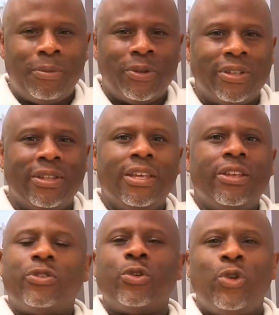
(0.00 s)
morning.
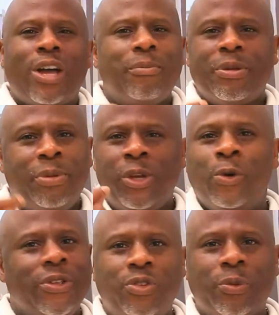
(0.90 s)
So you can't be
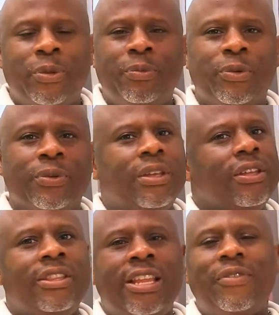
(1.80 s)
BOing to people.
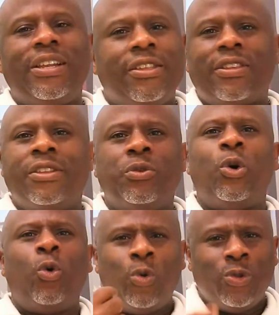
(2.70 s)
Never let
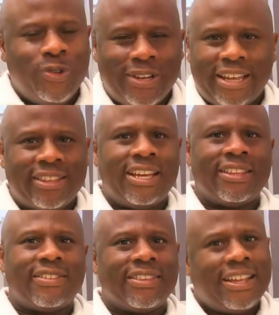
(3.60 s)
anyone own you like
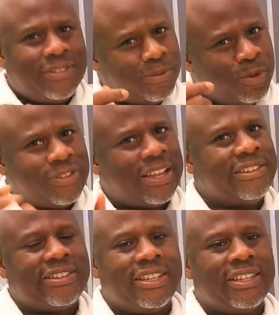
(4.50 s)
that. That's what I
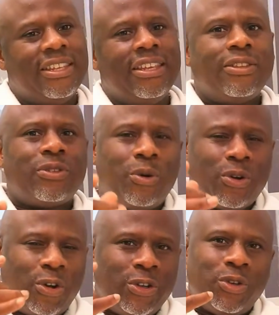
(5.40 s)
say. Someone
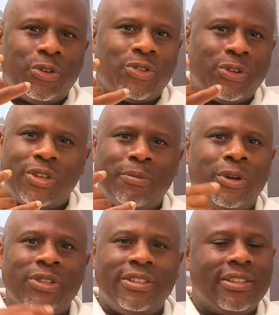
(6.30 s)
calling you on Sunday
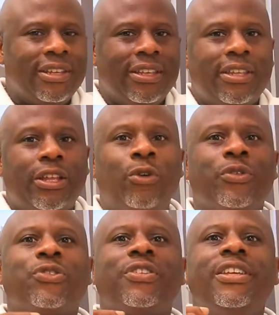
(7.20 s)
morning,
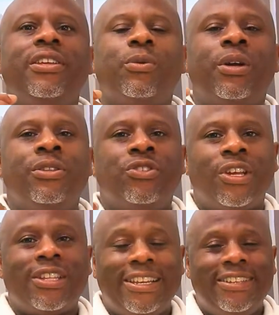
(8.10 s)
obviously in
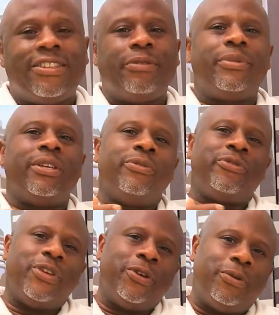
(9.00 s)
journalism, in
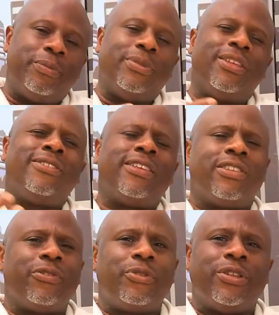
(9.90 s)
film, it's a
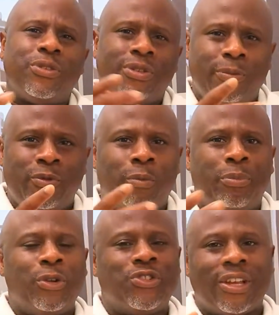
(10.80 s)
different from
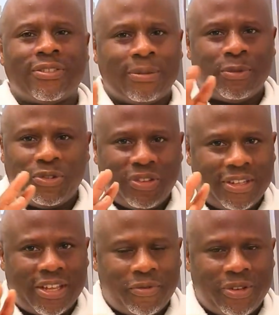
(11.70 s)
projects. I'm not
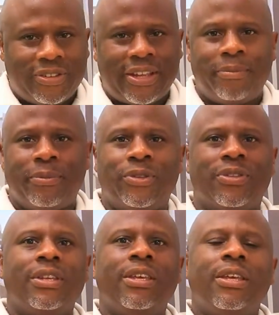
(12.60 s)
saying every time, but
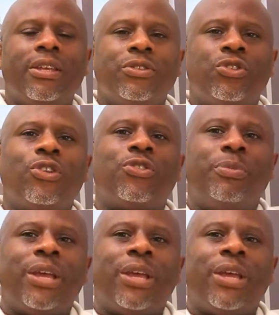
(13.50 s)
just